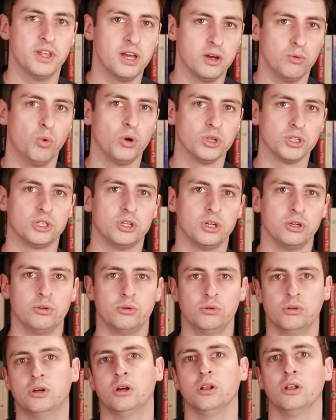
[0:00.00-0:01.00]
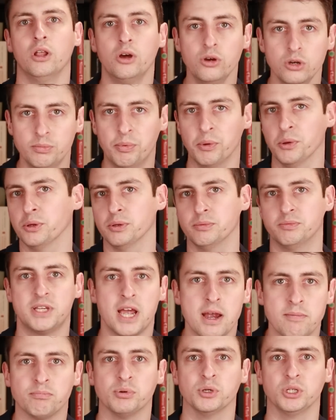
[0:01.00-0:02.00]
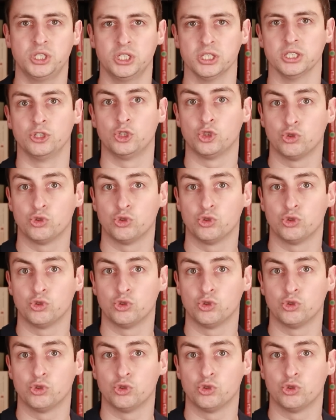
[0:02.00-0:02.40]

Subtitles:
There was no global temperature